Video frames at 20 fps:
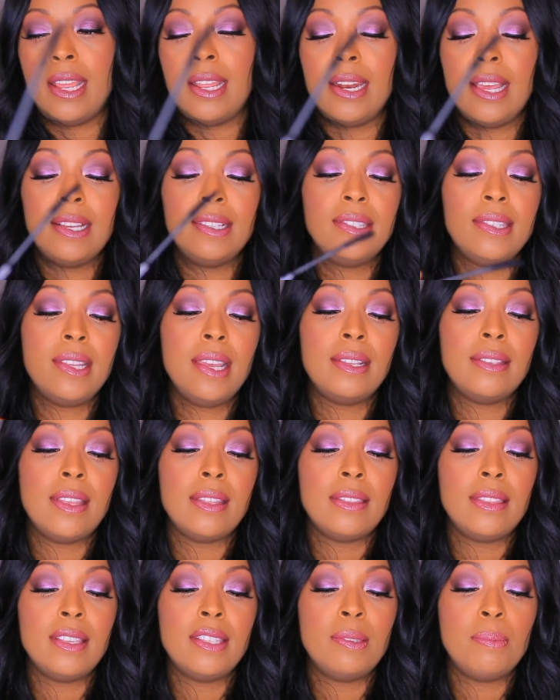and I said
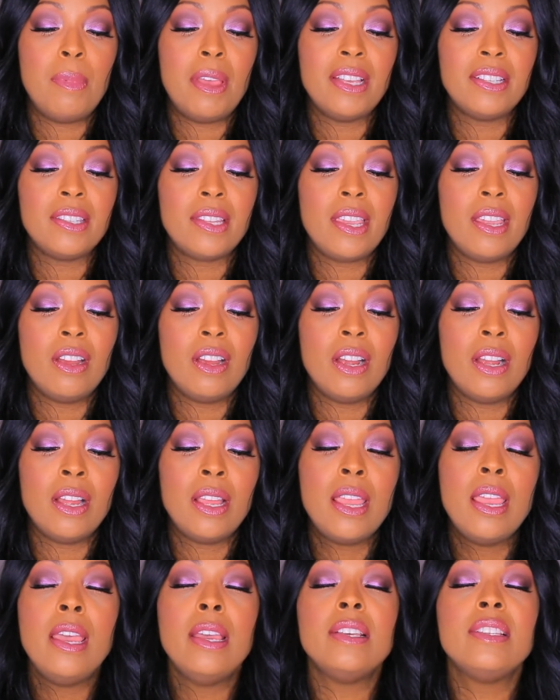that this mascara
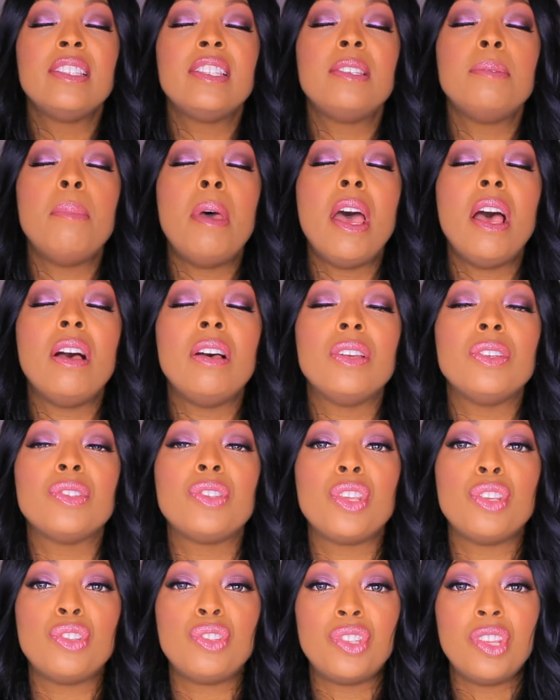
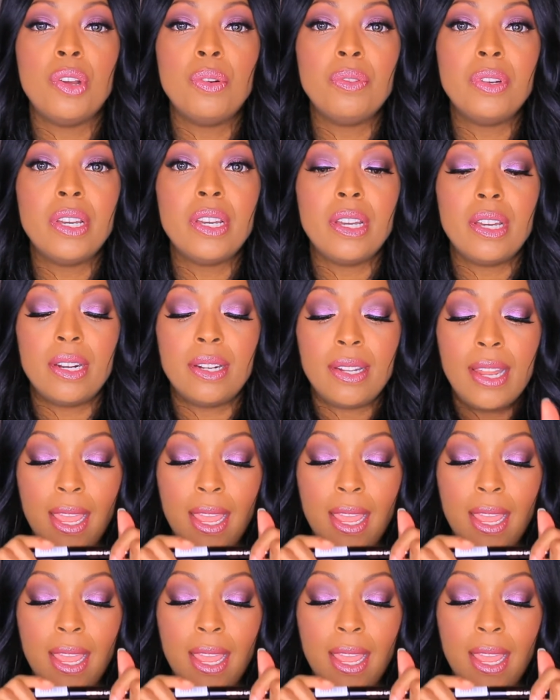smells so good.